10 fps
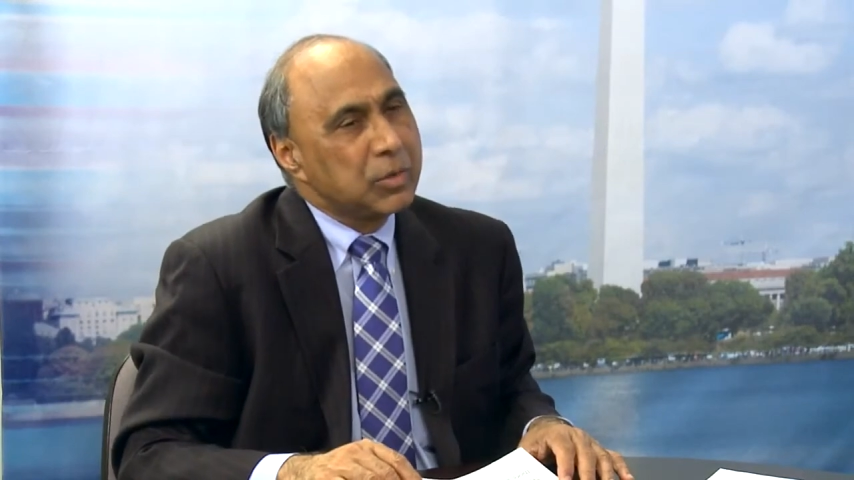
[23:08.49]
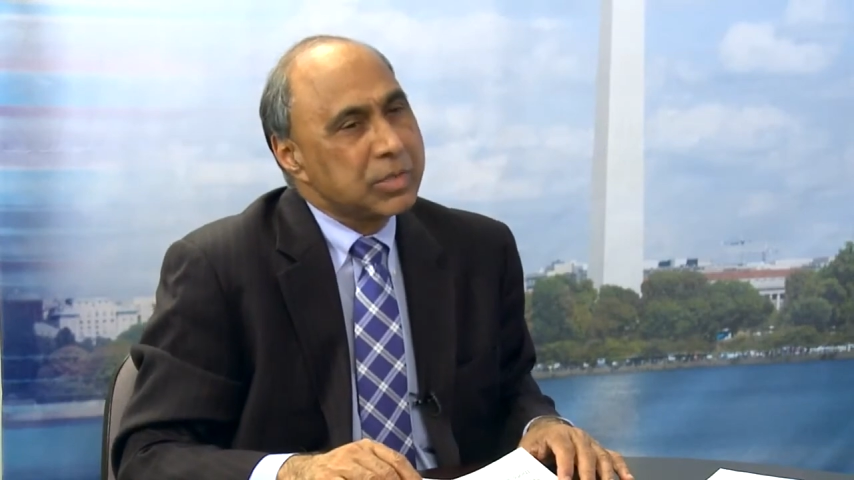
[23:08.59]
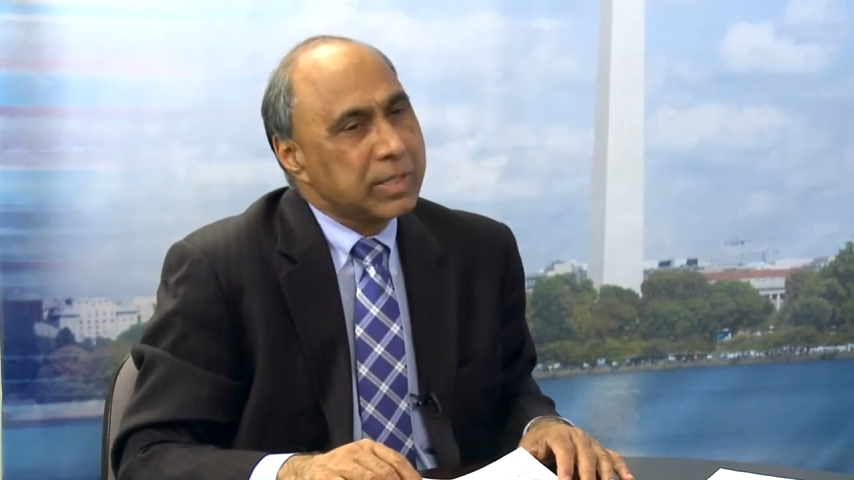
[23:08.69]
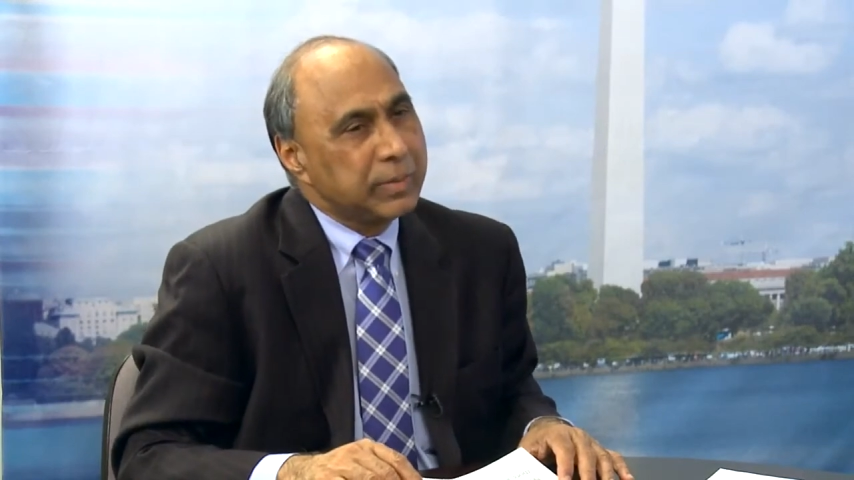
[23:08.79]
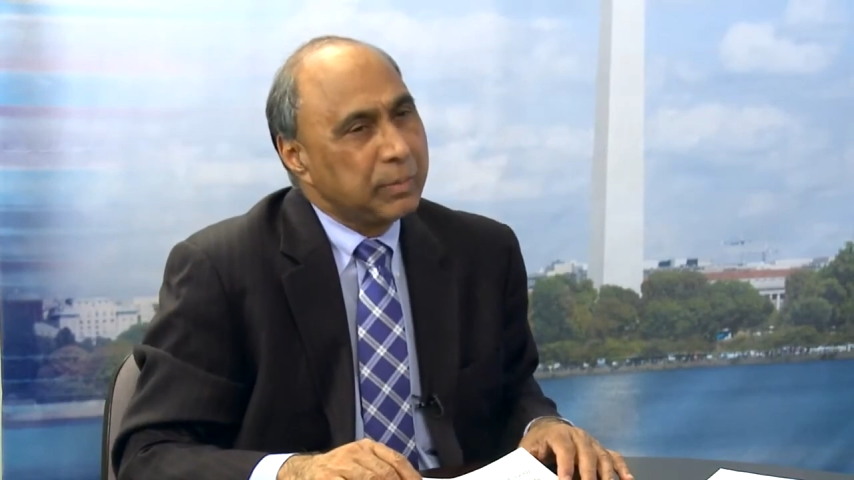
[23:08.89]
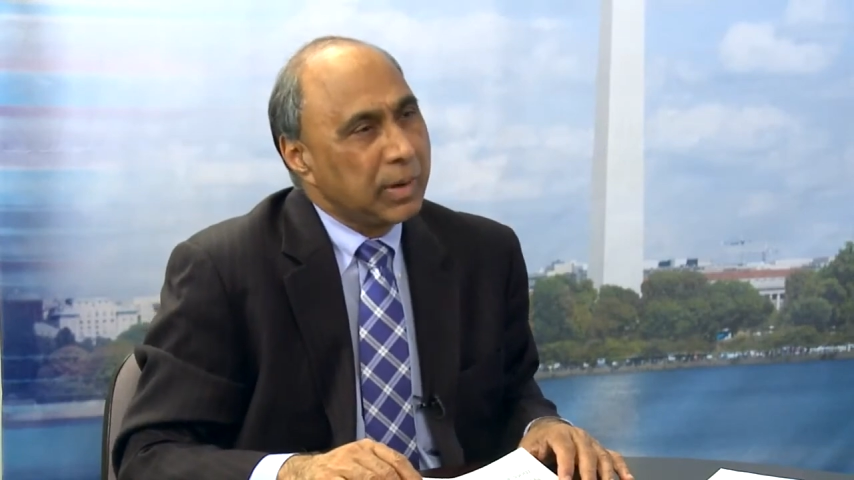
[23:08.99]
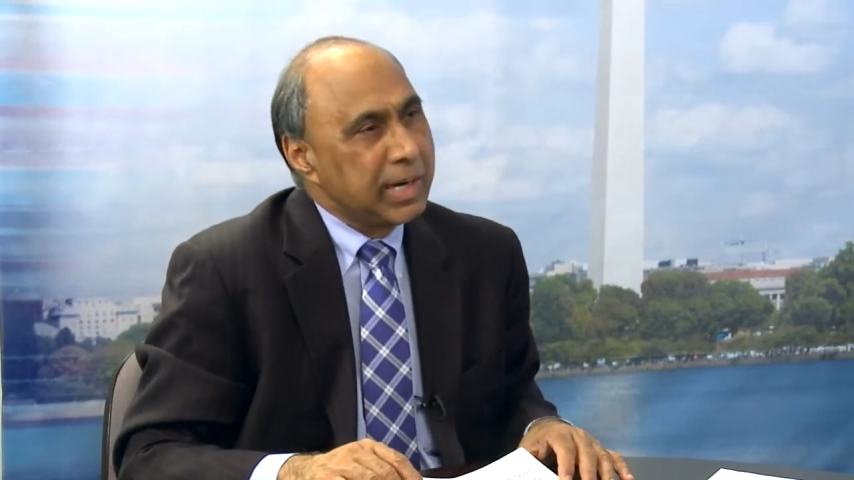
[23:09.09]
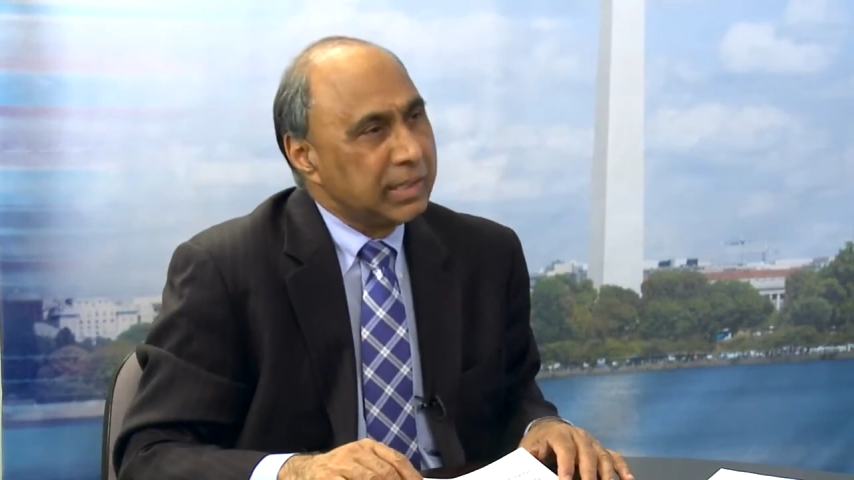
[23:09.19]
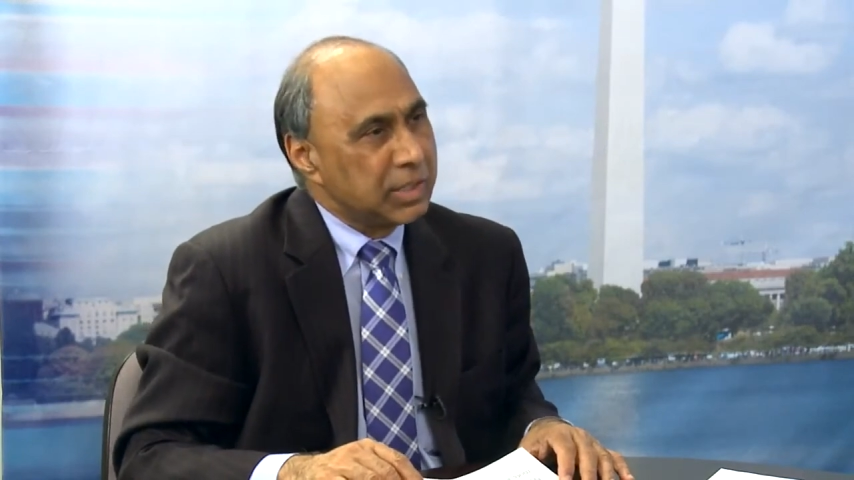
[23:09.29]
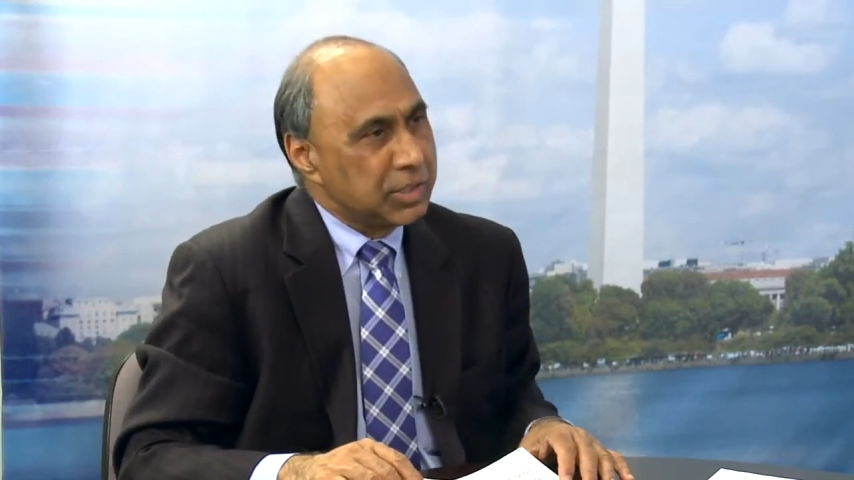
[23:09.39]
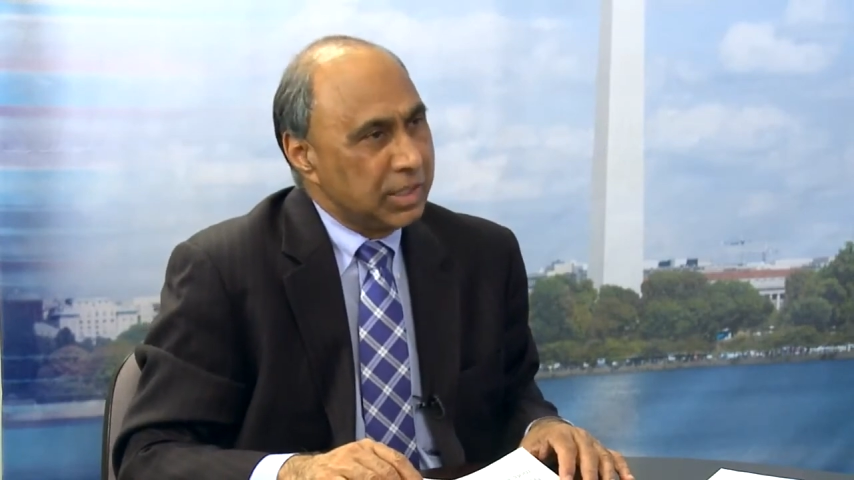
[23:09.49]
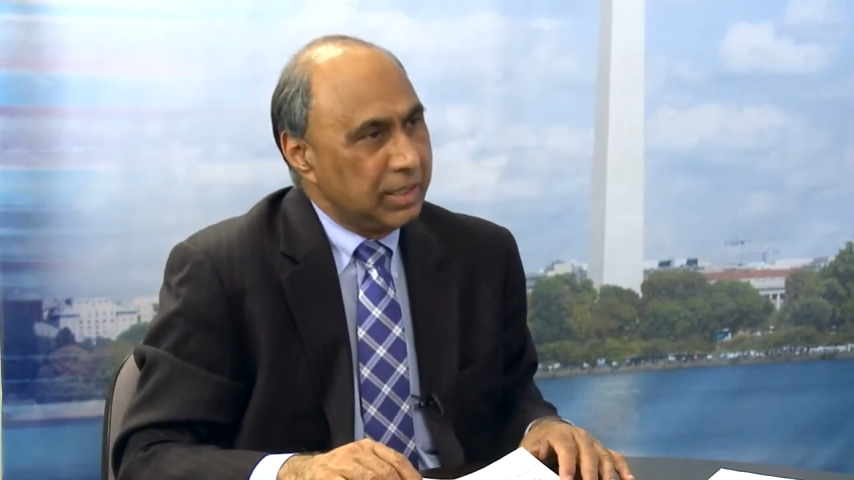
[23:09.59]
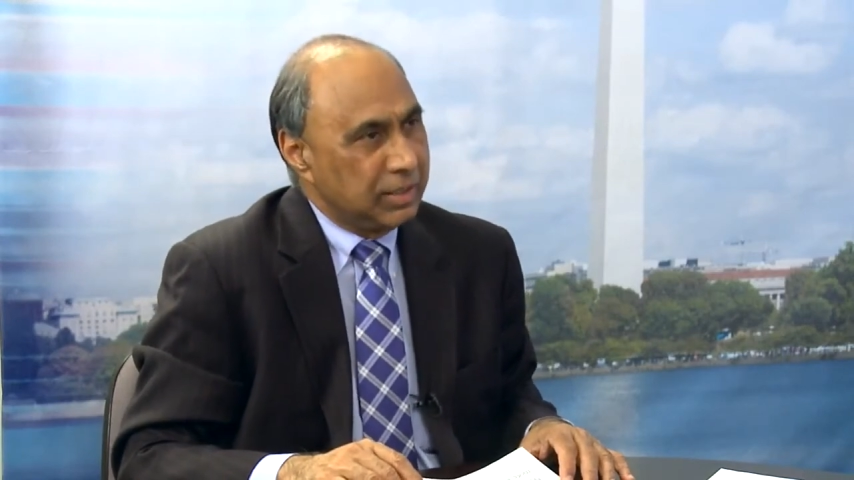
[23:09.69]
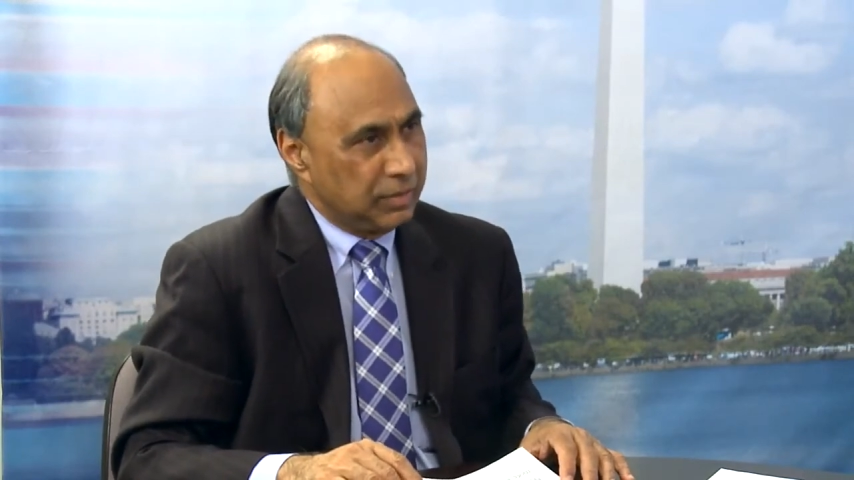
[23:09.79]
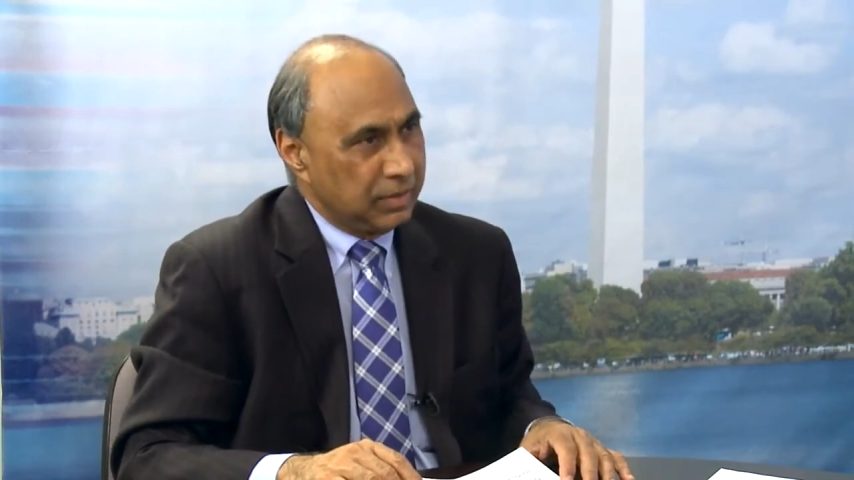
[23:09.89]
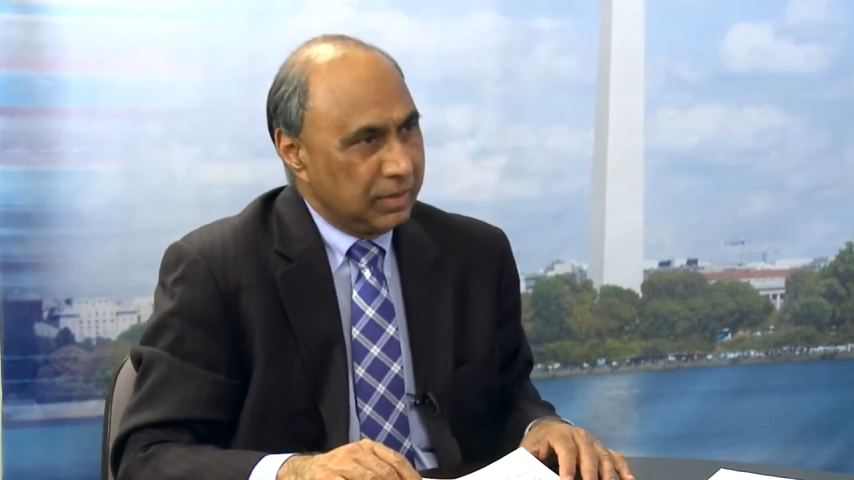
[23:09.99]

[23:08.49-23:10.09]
yourself, are planting the seed,